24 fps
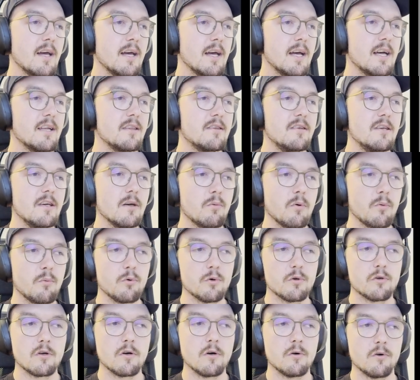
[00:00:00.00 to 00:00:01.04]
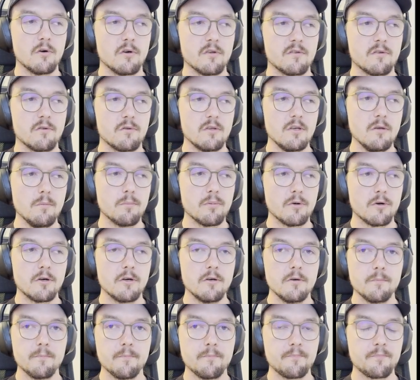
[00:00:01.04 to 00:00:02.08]
And here we would go also deeper.
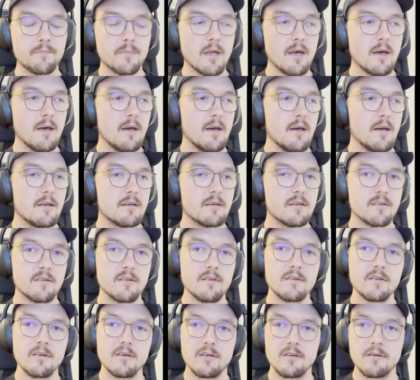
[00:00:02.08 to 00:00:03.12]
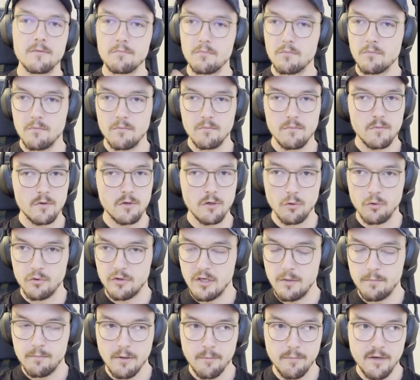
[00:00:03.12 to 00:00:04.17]
This is the Go
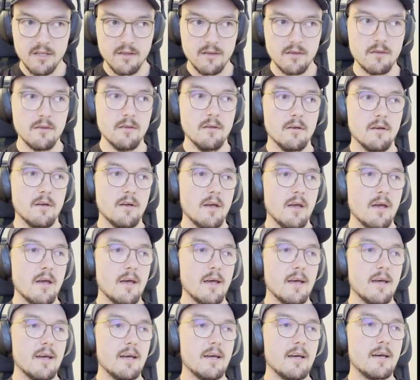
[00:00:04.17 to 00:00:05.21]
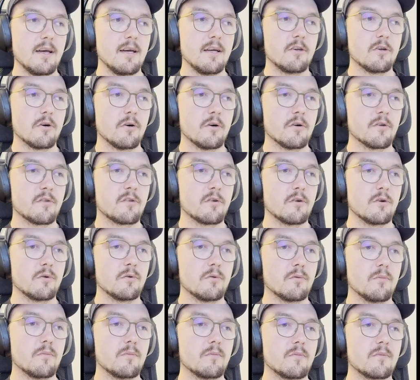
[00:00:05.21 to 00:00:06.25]
Deeper button. And
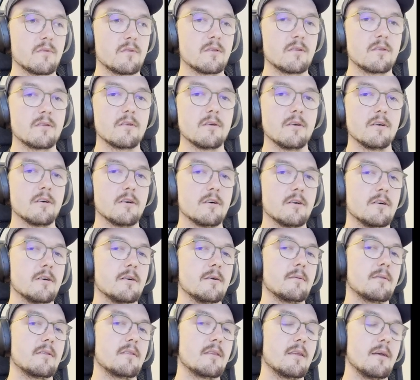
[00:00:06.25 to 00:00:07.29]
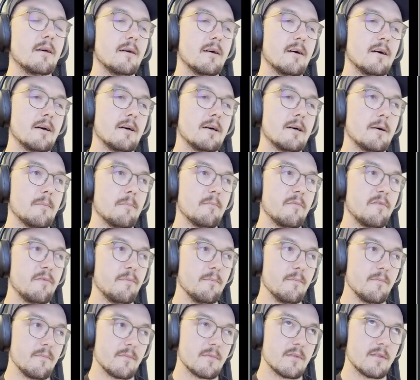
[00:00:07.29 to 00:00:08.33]
also the
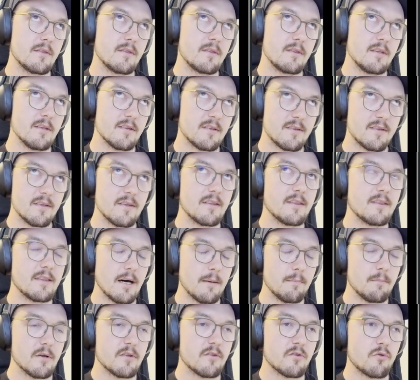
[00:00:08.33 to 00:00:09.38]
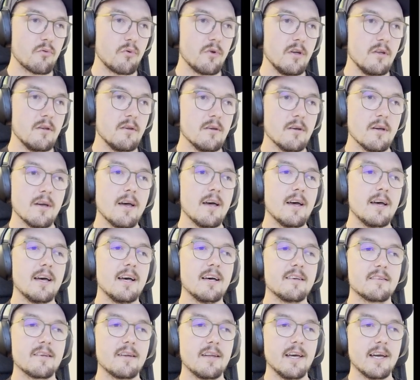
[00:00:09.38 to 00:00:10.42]
this number screen
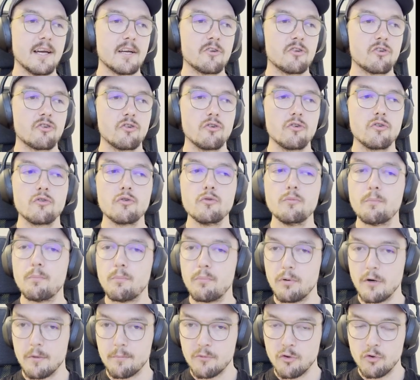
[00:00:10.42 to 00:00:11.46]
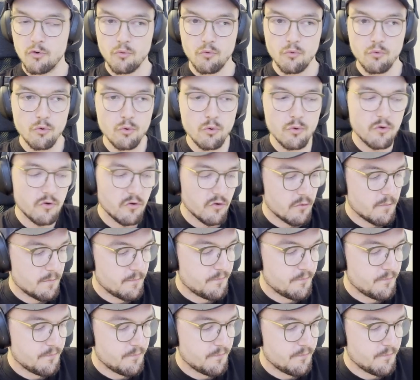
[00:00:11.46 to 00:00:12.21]
has an action to pop to root.